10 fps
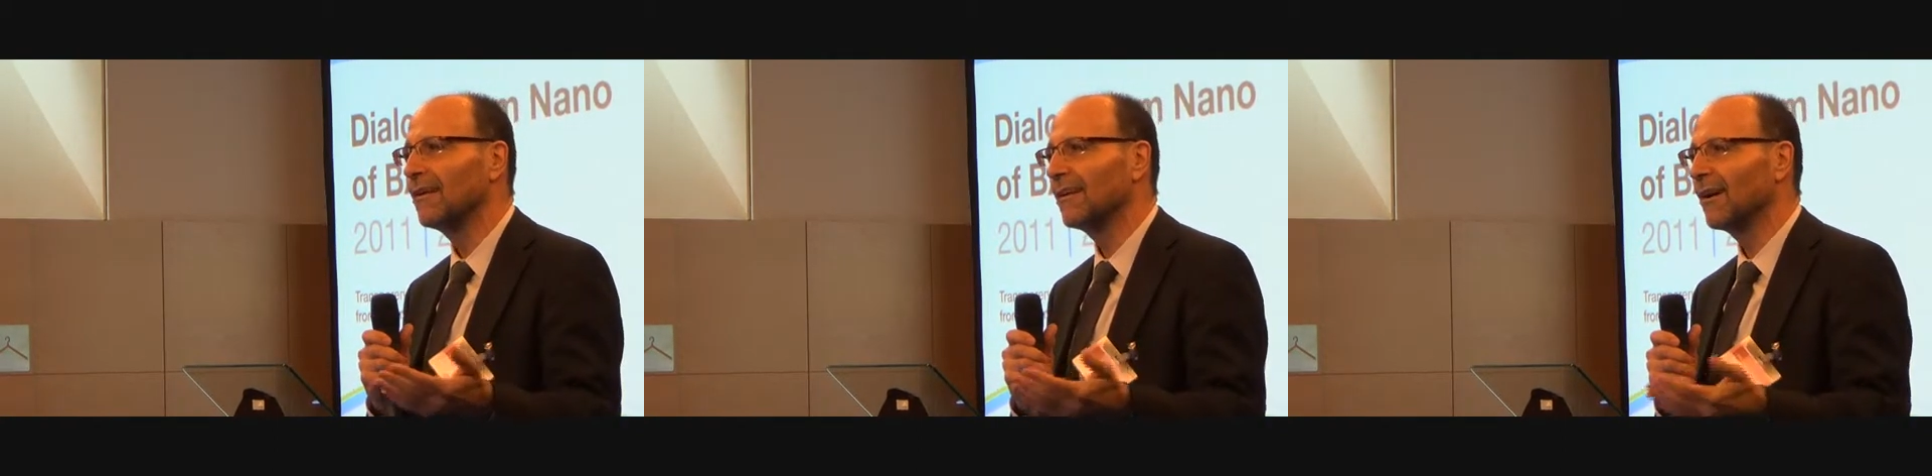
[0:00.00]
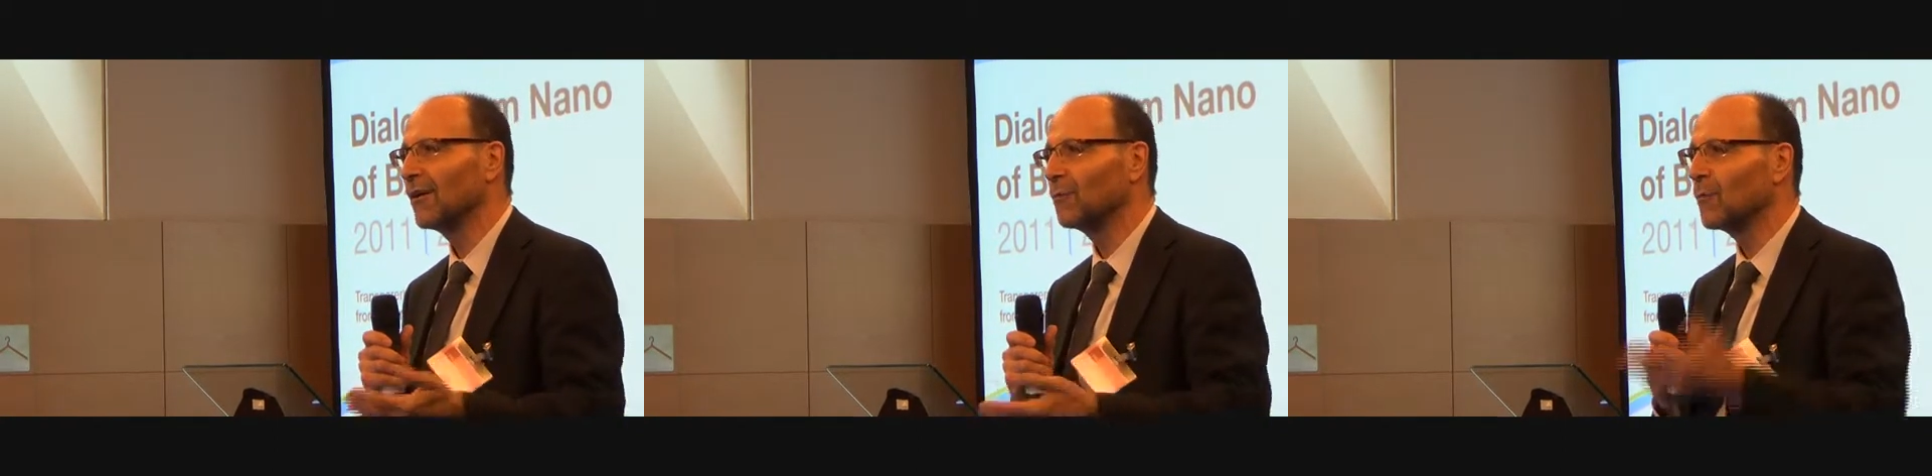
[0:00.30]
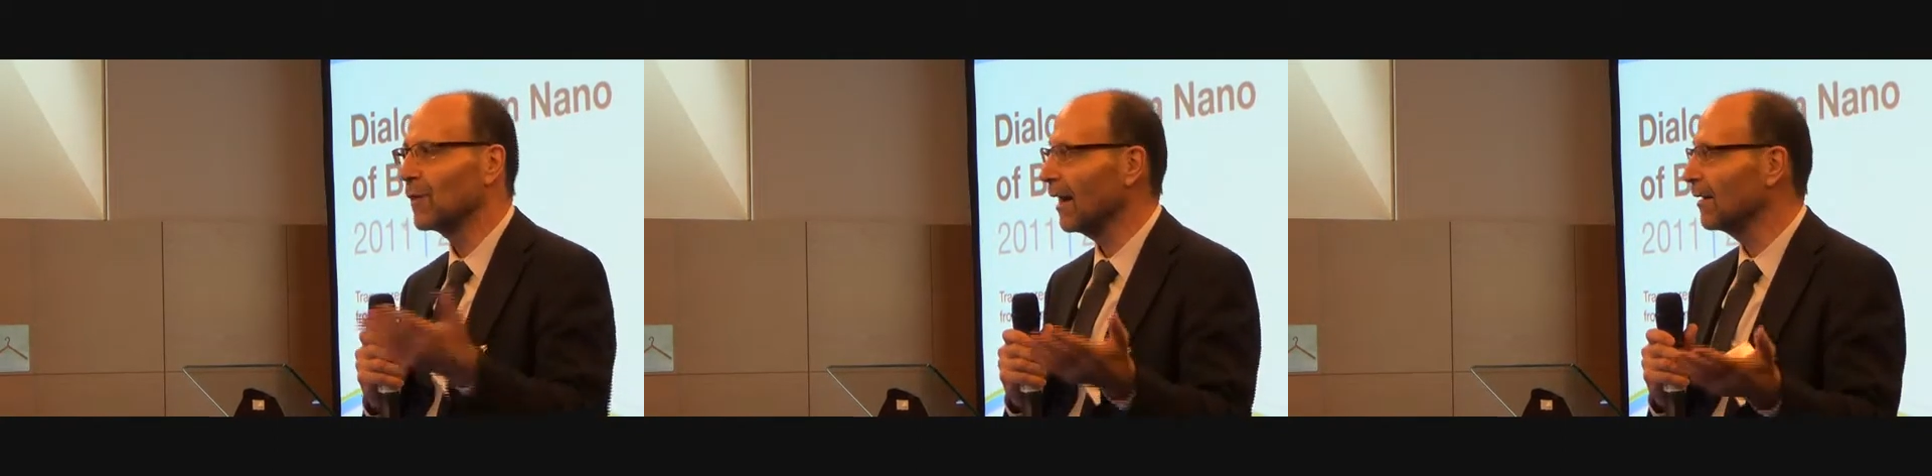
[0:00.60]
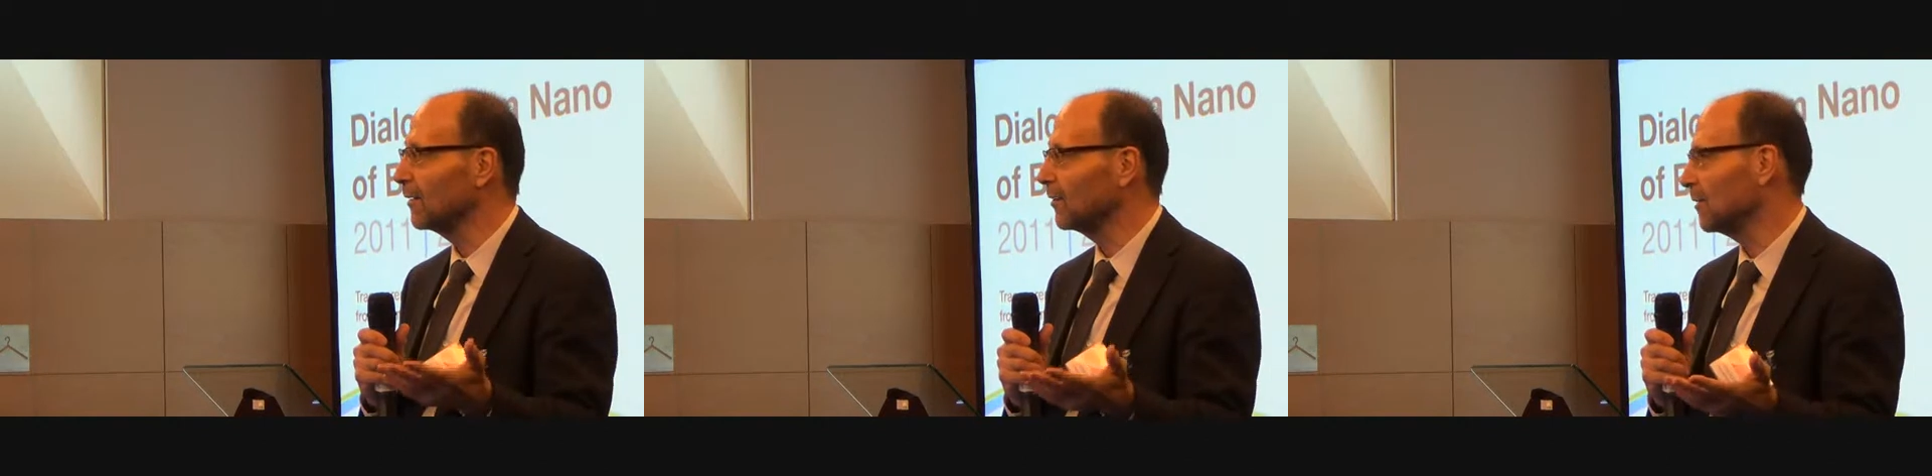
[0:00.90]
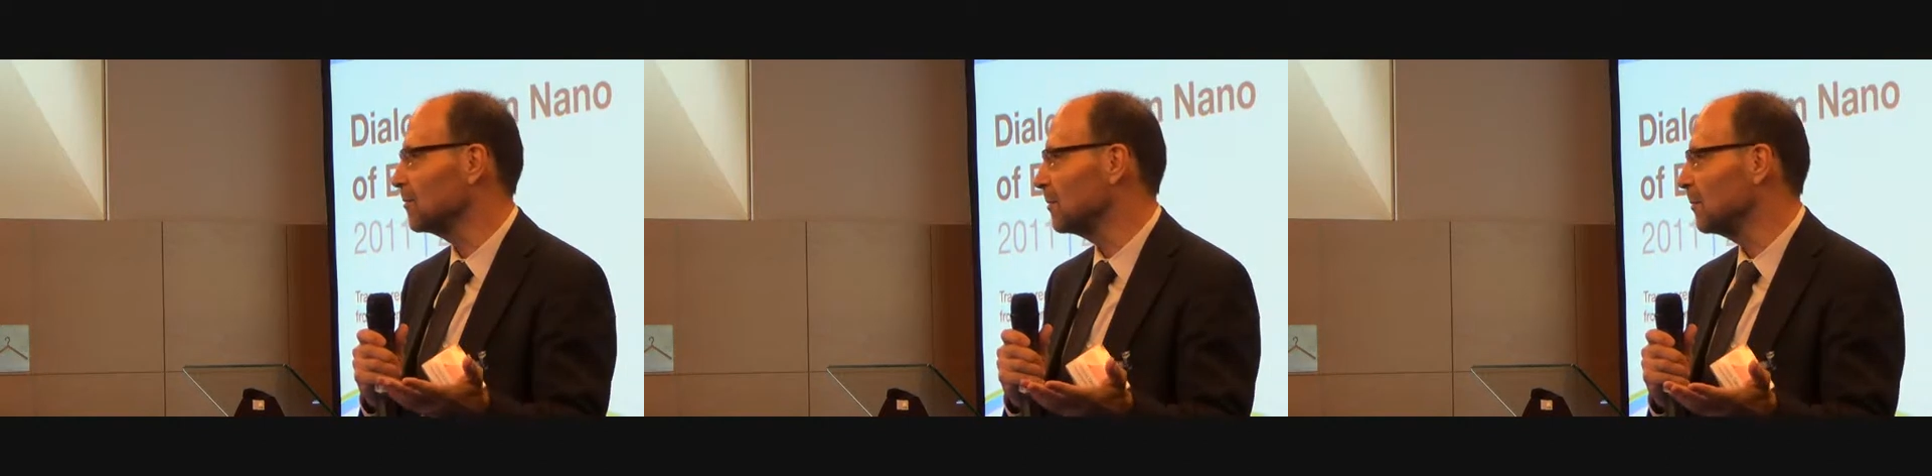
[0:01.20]
now it's more than
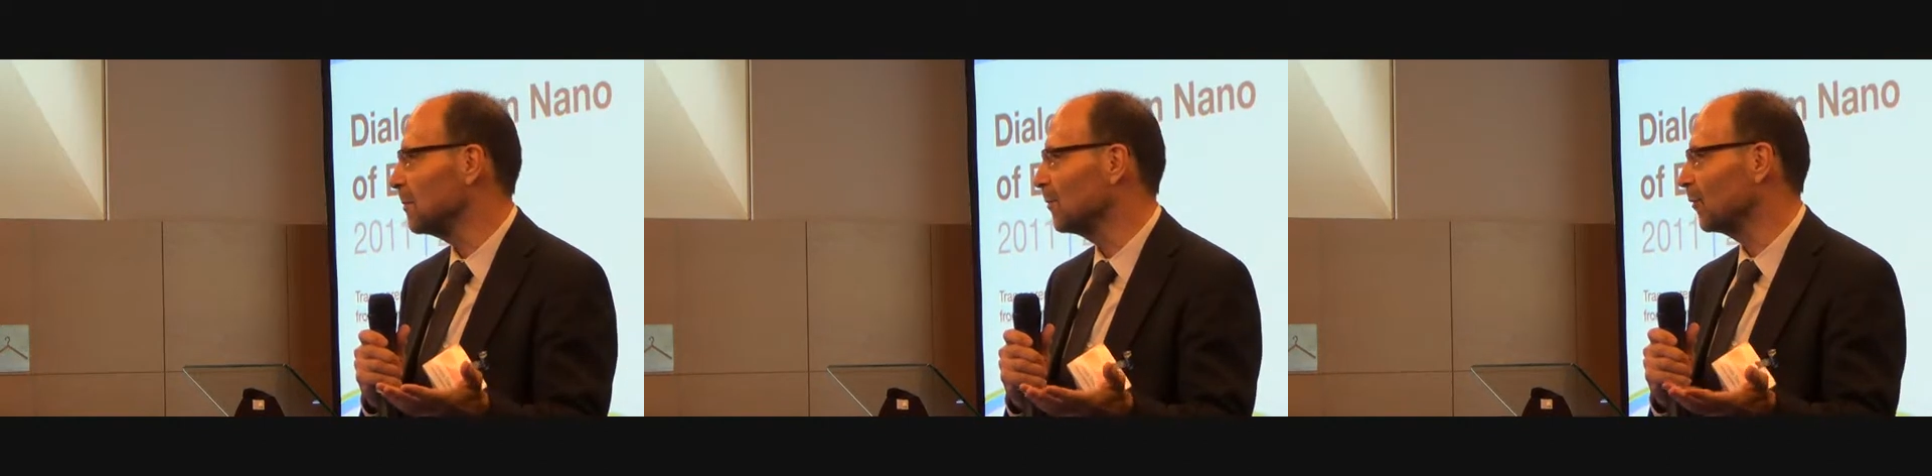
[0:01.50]
170 people.